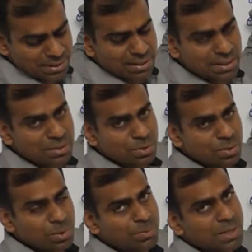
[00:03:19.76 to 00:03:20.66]
check
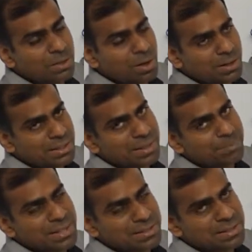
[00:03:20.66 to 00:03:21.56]
issued but not yet
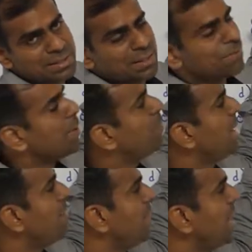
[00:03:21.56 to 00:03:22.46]
presented for
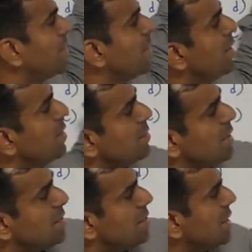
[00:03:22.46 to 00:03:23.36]
payment
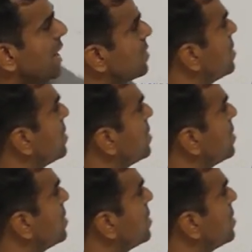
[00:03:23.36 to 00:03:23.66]
since it has